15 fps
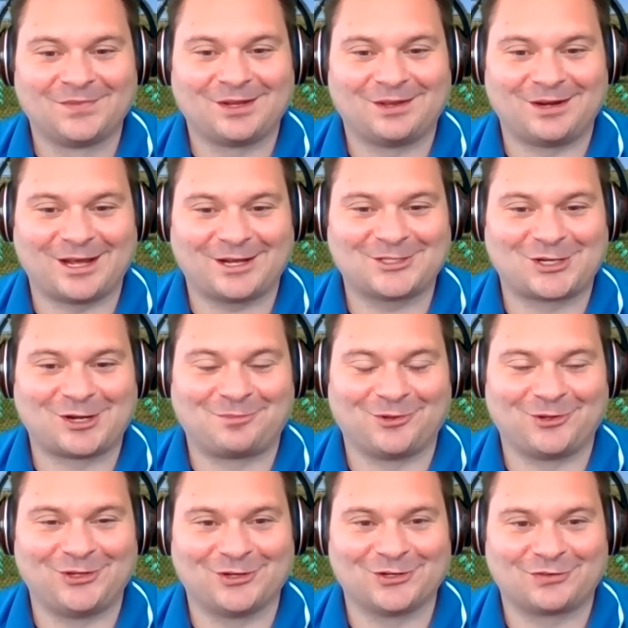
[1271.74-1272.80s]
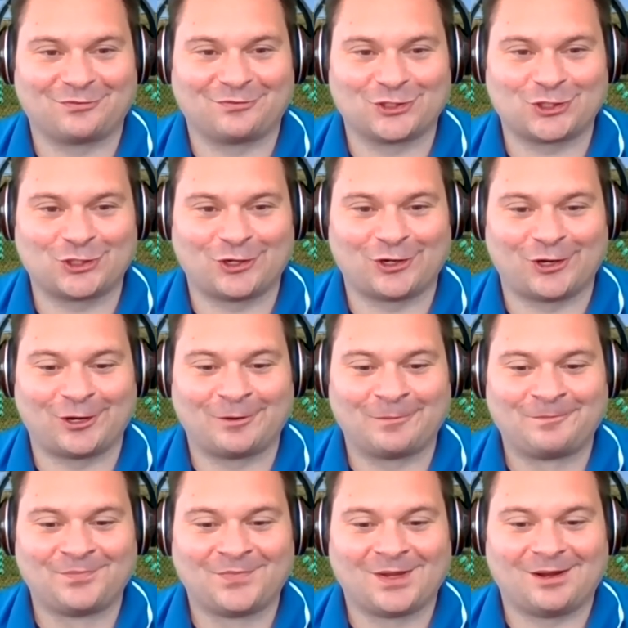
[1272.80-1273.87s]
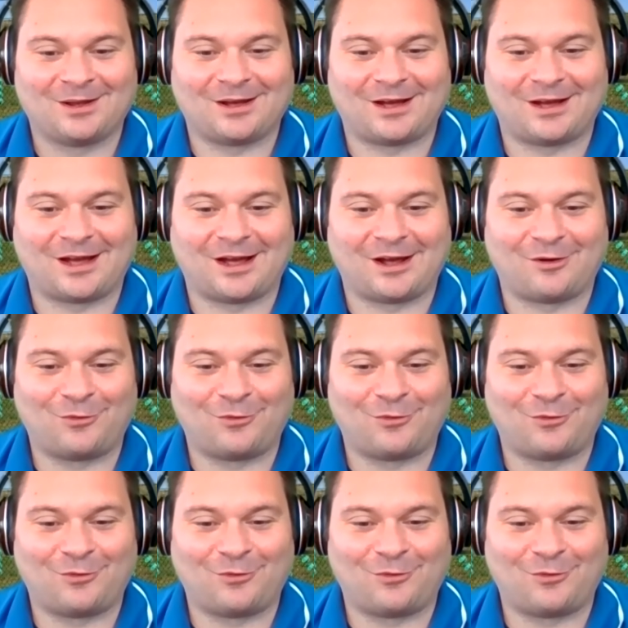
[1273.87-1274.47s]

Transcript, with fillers: next couple of years for sure. Uh,